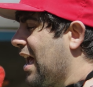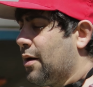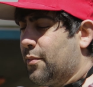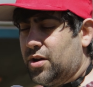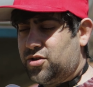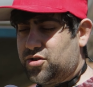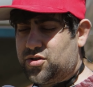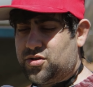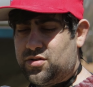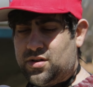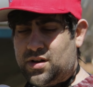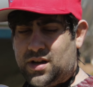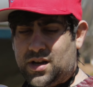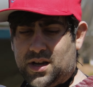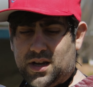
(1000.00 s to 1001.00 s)
how much
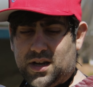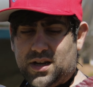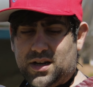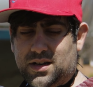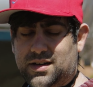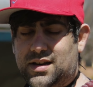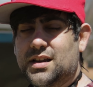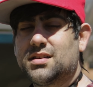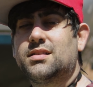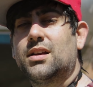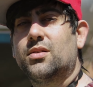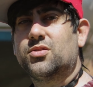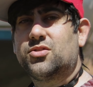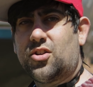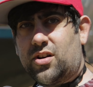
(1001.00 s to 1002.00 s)
dust
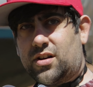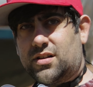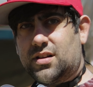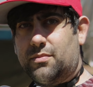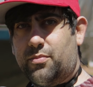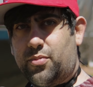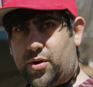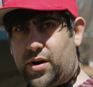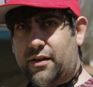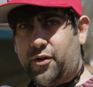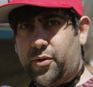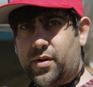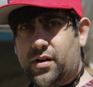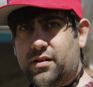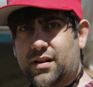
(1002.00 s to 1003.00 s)
I was starting to put
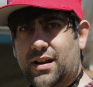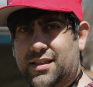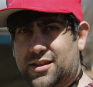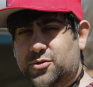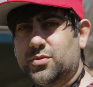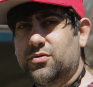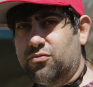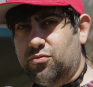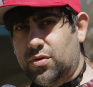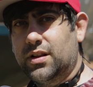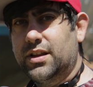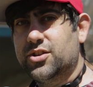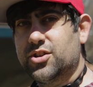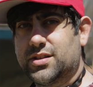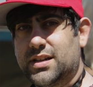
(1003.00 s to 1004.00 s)
everywhere, and this was
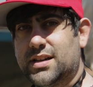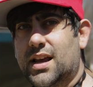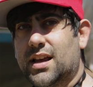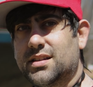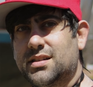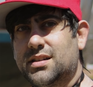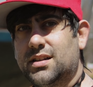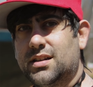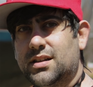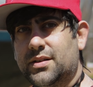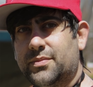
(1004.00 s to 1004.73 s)
really just a test.